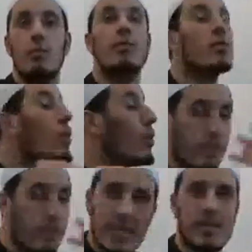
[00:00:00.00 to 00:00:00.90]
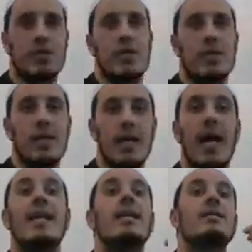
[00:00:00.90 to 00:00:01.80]
with all the messengers,
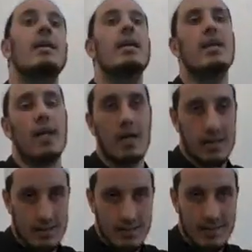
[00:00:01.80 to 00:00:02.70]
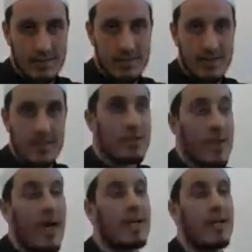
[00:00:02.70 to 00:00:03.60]
and he's the leader.
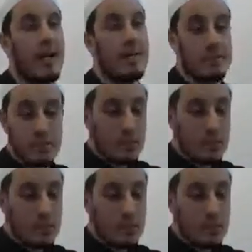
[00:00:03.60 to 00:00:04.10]
Subhanallah.